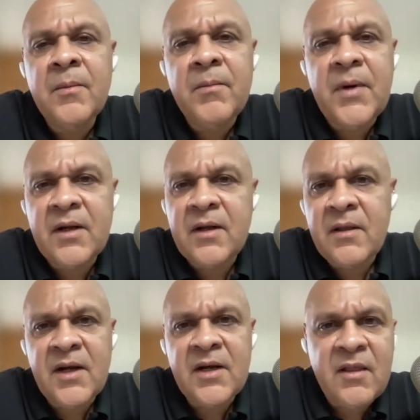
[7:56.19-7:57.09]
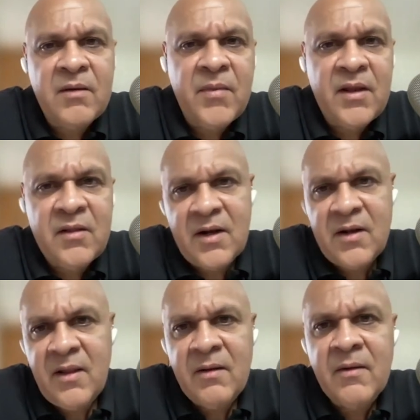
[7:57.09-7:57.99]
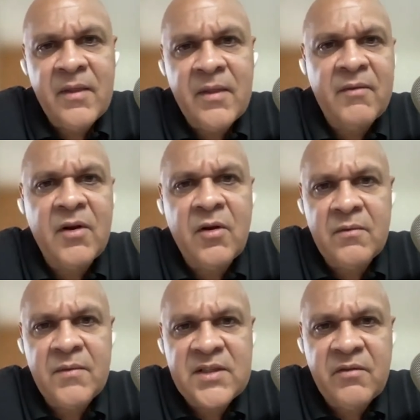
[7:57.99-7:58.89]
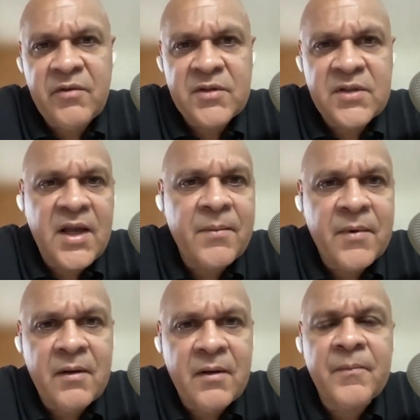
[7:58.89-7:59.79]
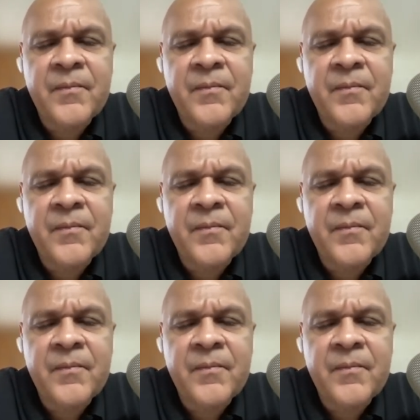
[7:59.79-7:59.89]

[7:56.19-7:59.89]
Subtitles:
But that doesn't mean that they will always infuse capital.